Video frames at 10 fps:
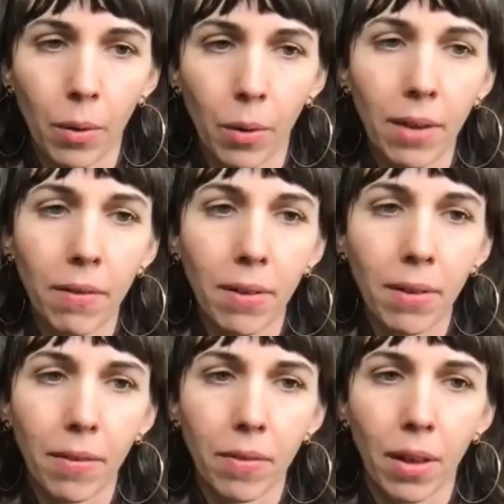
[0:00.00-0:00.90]
know, even if
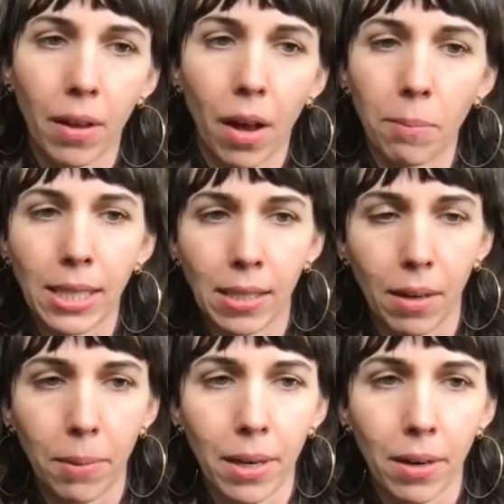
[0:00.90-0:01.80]
the objects didn't
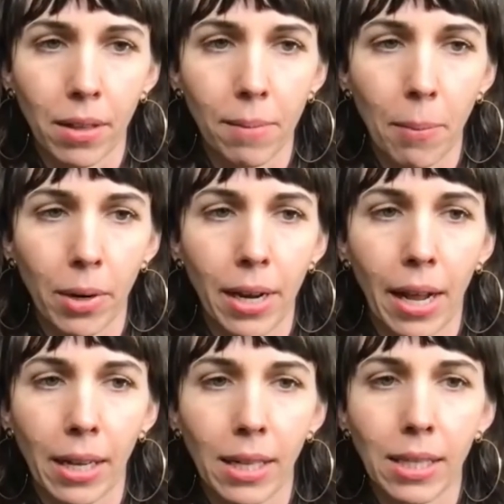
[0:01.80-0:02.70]
appear in the Memory
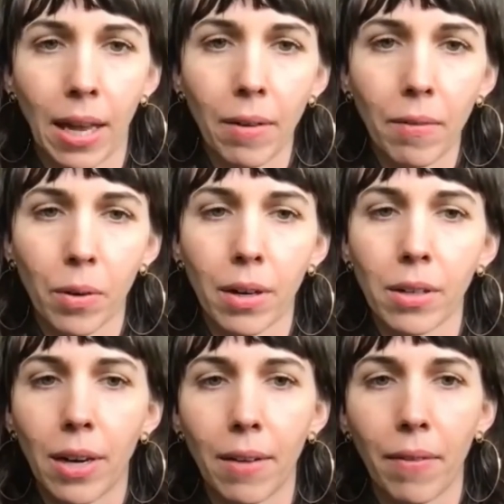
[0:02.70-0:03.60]
Net itself, we're going
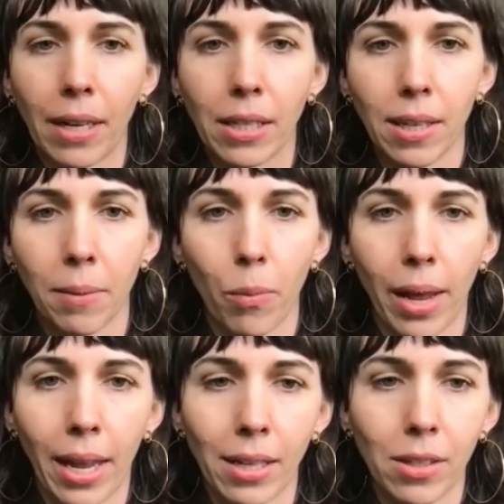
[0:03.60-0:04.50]
to try to find some
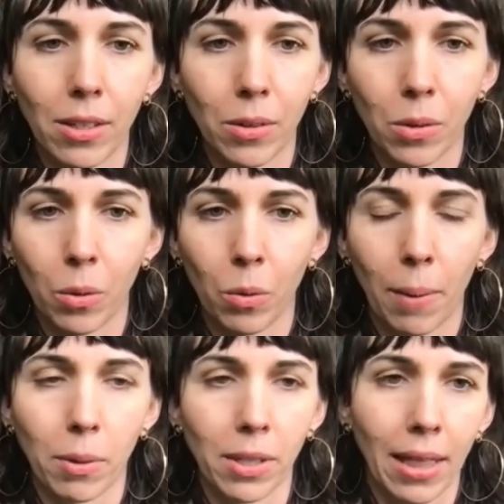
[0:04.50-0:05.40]
way to
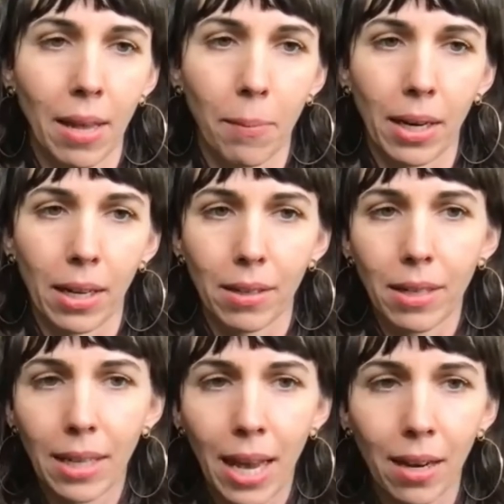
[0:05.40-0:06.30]
represent them in a
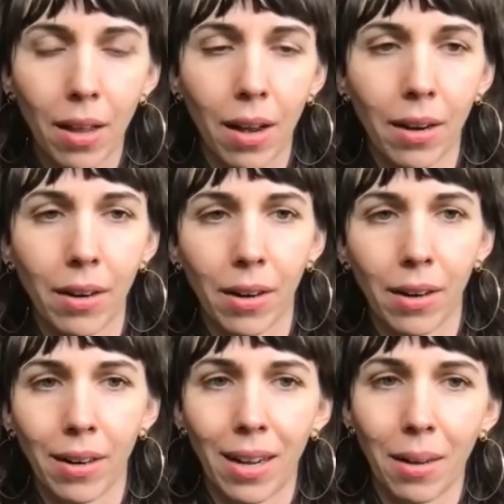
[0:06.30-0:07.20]
catalog
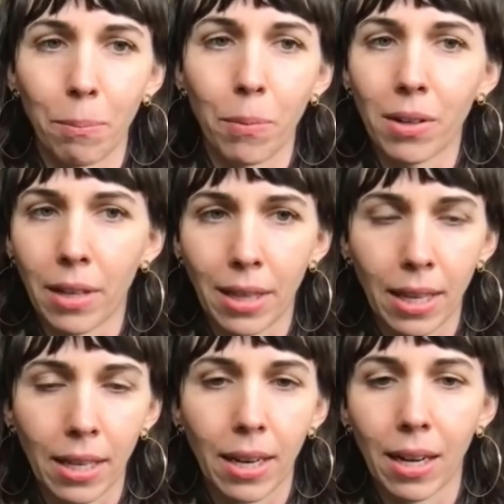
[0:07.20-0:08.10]
or booklet
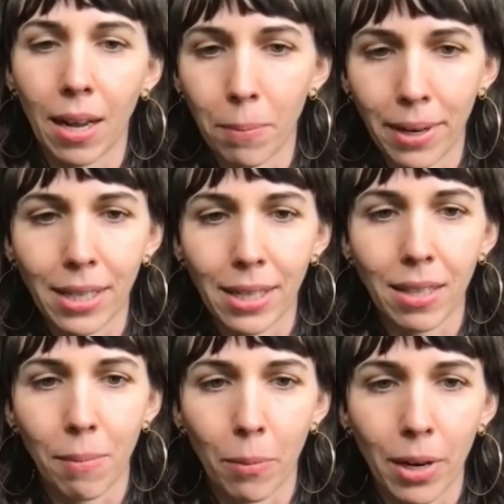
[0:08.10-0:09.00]
that accompanies
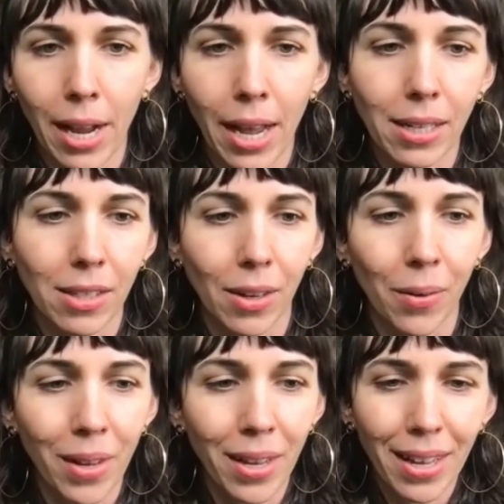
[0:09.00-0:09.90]
the Memory Net.
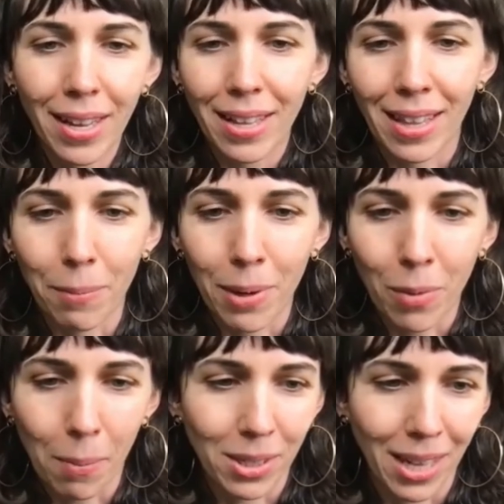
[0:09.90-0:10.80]
So they'll be
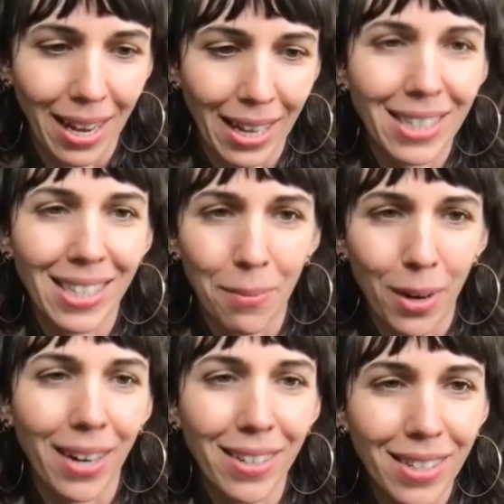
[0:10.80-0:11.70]
represented
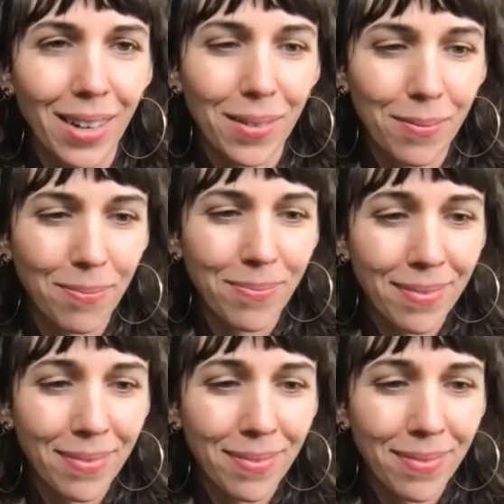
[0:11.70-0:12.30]
somewhere. So,